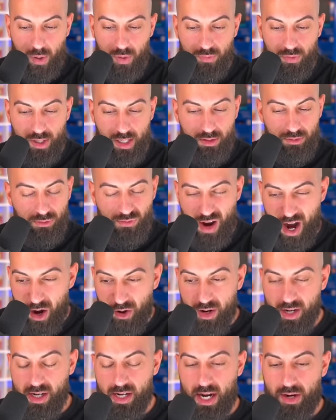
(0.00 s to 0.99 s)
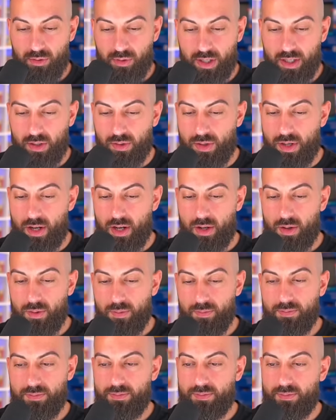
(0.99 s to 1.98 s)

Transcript: or if it can vary. I really don't know.